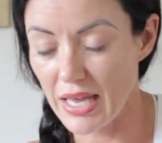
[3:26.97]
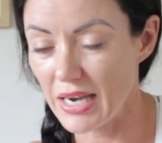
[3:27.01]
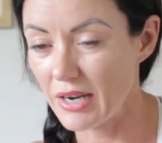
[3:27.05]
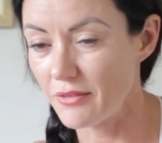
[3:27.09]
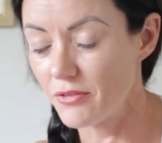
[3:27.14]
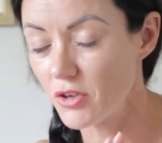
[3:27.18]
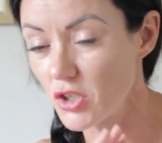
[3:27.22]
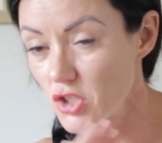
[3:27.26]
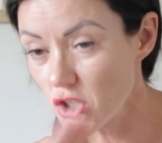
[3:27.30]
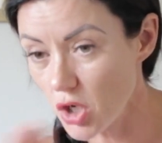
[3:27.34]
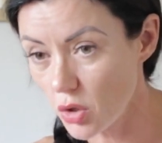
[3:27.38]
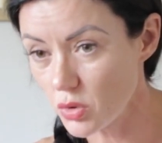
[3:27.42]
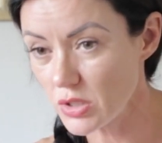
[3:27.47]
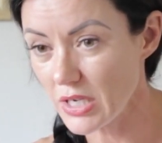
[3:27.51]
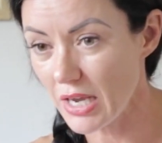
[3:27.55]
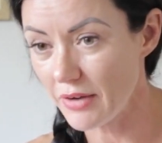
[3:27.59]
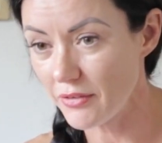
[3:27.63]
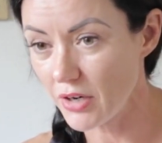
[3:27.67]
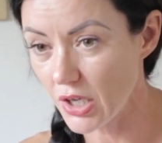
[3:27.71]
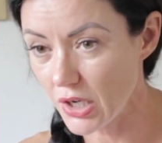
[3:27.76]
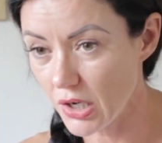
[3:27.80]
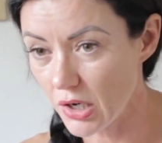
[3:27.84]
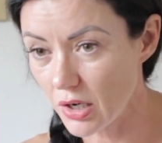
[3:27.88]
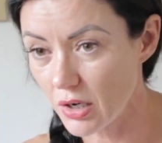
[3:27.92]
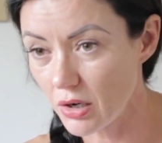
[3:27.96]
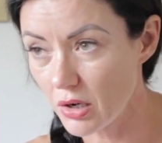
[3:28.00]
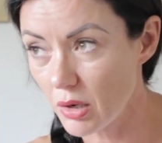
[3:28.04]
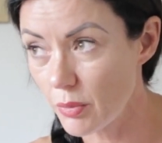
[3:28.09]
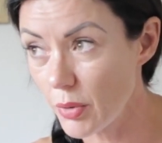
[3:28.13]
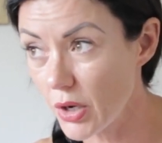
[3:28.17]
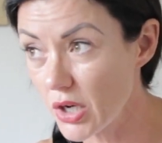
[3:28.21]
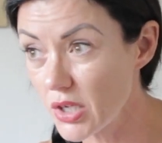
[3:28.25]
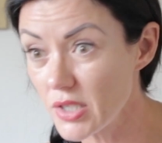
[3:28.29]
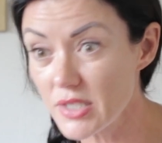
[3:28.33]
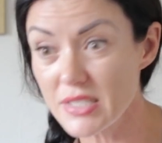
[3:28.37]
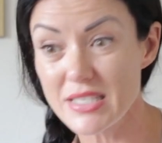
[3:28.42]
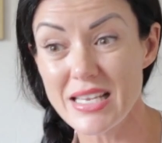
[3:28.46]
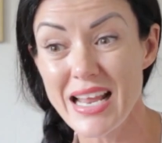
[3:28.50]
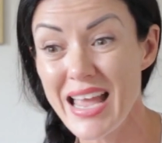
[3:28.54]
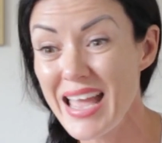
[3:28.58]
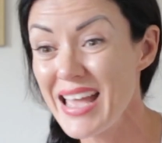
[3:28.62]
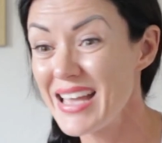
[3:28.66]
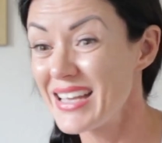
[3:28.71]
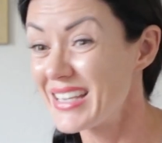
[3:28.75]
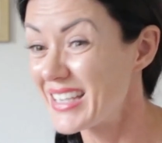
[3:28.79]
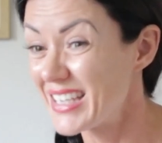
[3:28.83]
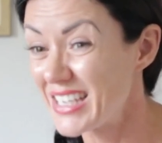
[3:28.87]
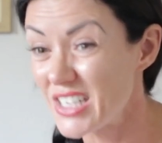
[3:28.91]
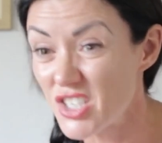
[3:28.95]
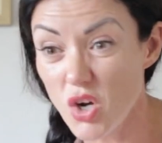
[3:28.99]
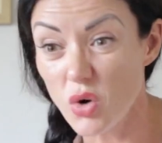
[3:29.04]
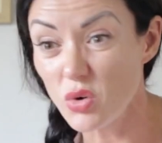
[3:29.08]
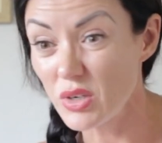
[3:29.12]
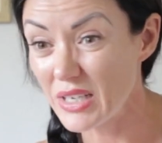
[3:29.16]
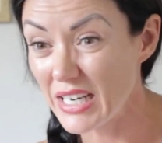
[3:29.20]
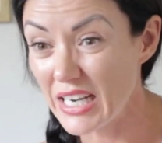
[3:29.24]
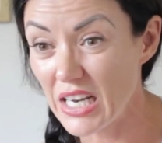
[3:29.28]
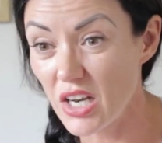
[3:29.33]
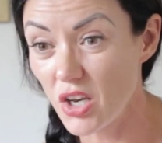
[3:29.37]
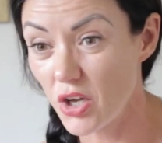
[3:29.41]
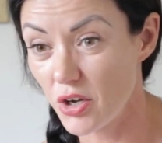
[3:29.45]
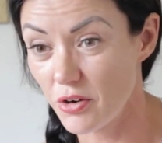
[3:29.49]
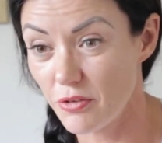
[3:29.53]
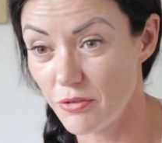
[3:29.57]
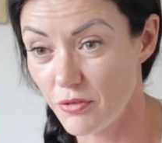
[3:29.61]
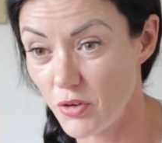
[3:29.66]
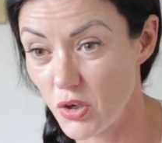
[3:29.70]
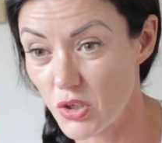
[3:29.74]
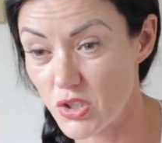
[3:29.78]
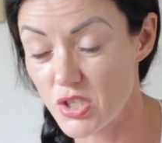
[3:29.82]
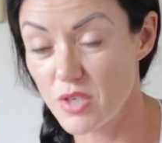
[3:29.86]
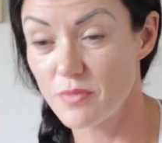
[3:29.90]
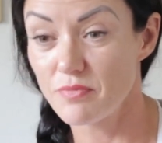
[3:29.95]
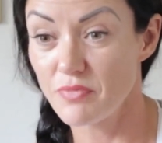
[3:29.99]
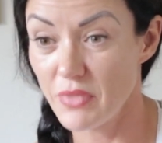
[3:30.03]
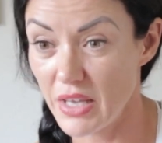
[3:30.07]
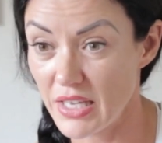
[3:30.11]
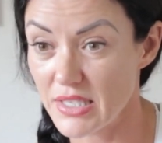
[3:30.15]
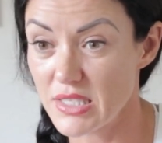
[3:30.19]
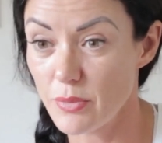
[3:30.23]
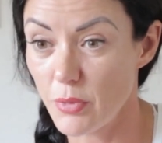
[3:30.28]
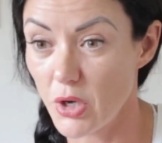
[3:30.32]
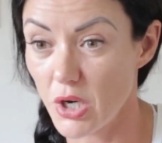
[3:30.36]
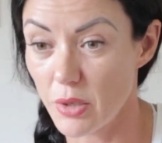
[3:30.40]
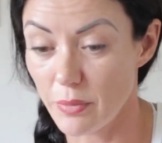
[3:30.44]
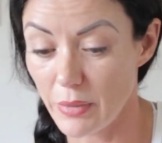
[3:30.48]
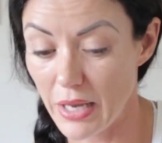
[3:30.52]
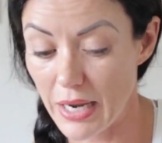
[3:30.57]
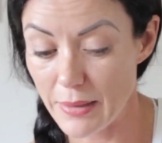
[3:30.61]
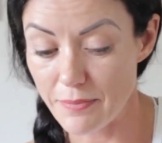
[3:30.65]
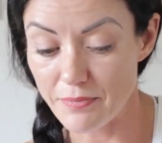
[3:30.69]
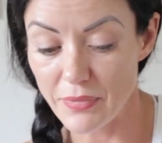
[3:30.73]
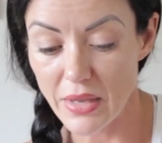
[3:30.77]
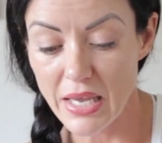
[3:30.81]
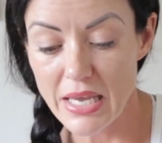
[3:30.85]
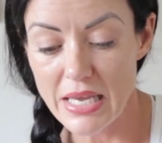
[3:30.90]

And if you don't have a lot of hungry birds, you don't need a lot of food. That's the bottom line.